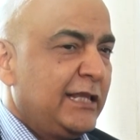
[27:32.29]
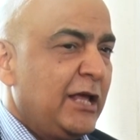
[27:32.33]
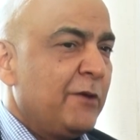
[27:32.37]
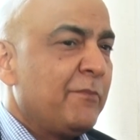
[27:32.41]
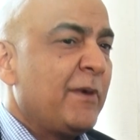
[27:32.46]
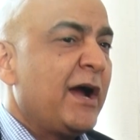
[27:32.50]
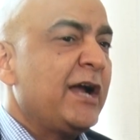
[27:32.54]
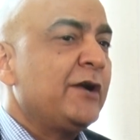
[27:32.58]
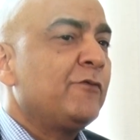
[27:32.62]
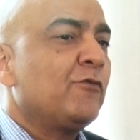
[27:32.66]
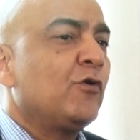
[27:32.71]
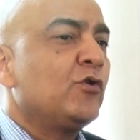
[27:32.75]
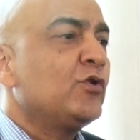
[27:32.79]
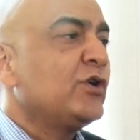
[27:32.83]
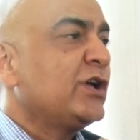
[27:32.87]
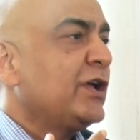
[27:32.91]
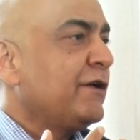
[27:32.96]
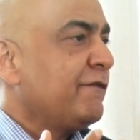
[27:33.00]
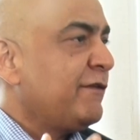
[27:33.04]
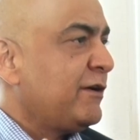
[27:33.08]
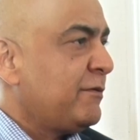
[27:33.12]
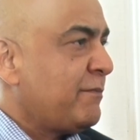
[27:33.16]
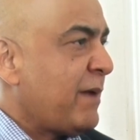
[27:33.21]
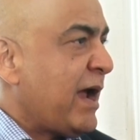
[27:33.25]
They might want
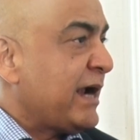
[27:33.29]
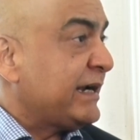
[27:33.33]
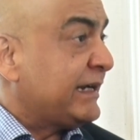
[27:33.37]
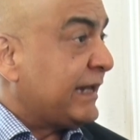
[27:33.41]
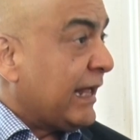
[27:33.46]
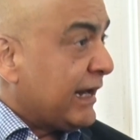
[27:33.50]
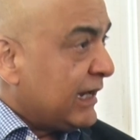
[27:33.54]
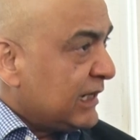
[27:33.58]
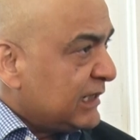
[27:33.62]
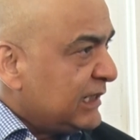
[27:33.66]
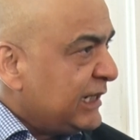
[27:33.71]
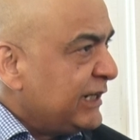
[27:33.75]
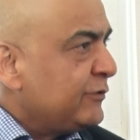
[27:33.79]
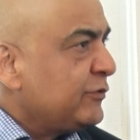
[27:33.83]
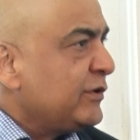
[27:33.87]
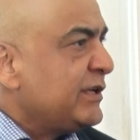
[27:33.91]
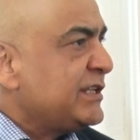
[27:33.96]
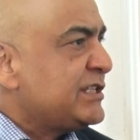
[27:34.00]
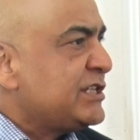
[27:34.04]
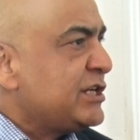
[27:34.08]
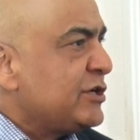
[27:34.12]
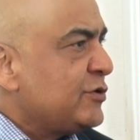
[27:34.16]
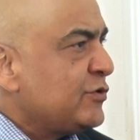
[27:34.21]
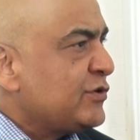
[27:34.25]
to give it back directly to
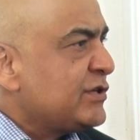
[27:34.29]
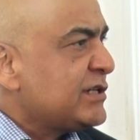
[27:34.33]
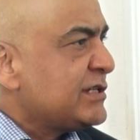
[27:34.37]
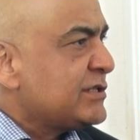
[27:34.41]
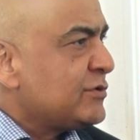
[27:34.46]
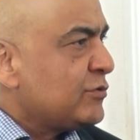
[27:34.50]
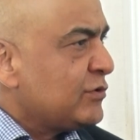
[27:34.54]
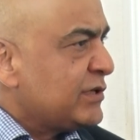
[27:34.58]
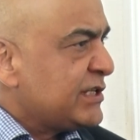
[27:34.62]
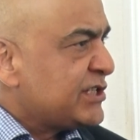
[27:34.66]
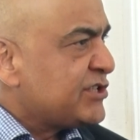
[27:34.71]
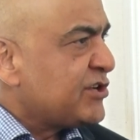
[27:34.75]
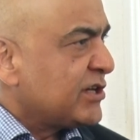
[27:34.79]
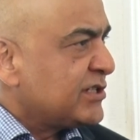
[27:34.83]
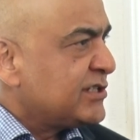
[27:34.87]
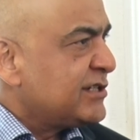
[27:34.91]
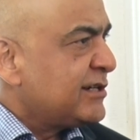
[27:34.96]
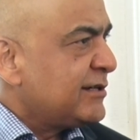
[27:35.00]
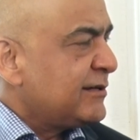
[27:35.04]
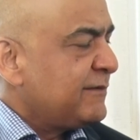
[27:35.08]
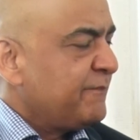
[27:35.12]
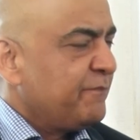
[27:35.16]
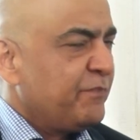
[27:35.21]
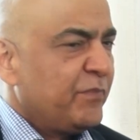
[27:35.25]
the institutions through this
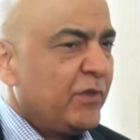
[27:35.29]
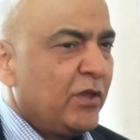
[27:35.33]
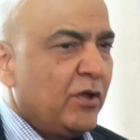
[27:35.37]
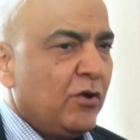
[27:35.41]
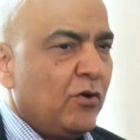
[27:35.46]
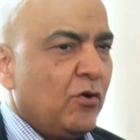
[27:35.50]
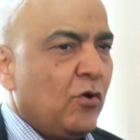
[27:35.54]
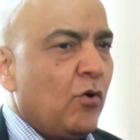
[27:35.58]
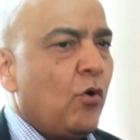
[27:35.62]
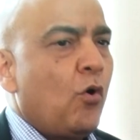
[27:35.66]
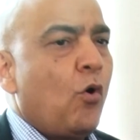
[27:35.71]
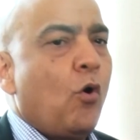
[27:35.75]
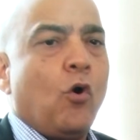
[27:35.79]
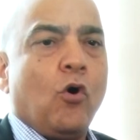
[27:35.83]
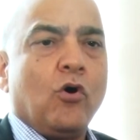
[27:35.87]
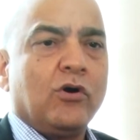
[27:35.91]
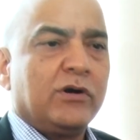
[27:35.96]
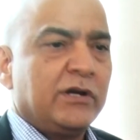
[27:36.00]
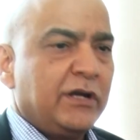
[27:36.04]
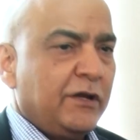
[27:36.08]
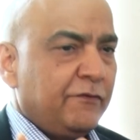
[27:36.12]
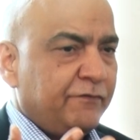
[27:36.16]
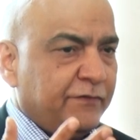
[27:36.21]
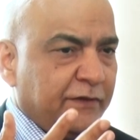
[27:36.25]
structure,
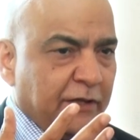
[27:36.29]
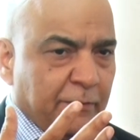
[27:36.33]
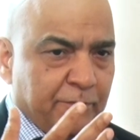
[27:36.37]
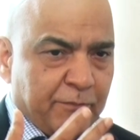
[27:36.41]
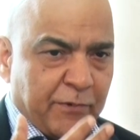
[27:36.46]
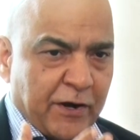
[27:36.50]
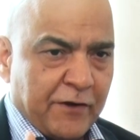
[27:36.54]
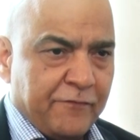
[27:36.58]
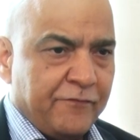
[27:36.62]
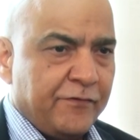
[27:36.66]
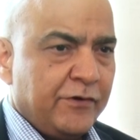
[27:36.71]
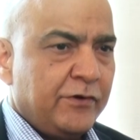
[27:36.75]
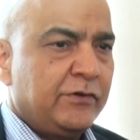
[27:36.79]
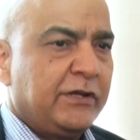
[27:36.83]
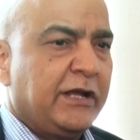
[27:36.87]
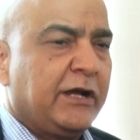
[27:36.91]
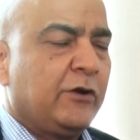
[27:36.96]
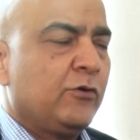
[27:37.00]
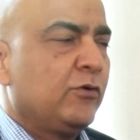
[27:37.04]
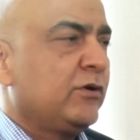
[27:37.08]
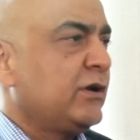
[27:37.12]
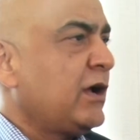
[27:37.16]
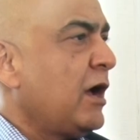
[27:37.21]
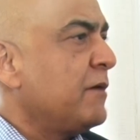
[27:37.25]
or if they
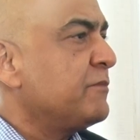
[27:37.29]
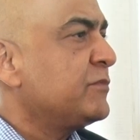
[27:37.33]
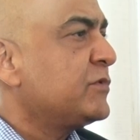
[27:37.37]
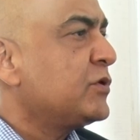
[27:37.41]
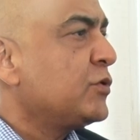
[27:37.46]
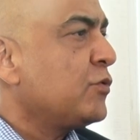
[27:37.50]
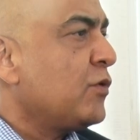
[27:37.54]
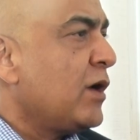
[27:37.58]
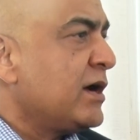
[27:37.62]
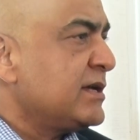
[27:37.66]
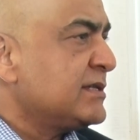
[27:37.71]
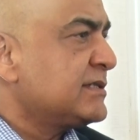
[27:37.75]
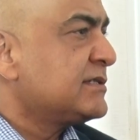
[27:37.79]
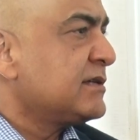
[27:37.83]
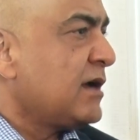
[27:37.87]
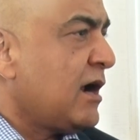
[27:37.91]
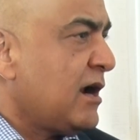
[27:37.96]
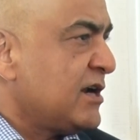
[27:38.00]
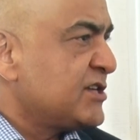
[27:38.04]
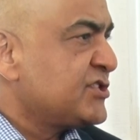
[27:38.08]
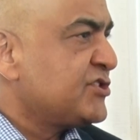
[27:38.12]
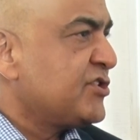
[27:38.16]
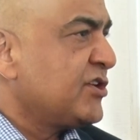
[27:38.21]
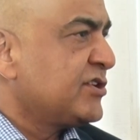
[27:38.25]
preferred, they could come through
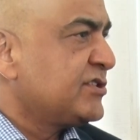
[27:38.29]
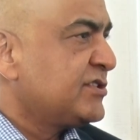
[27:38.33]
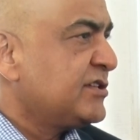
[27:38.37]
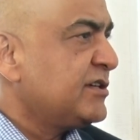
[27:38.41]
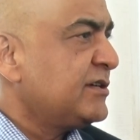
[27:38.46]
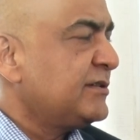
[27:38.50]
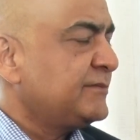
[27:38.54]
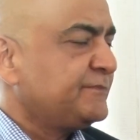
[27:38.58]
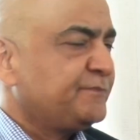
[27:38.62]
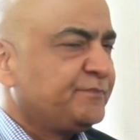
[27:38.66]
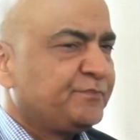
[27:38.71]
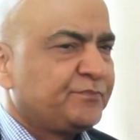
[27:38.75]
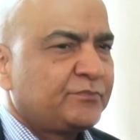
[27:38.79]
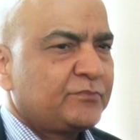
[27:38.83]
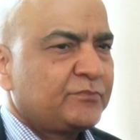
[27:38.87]
us, our structure.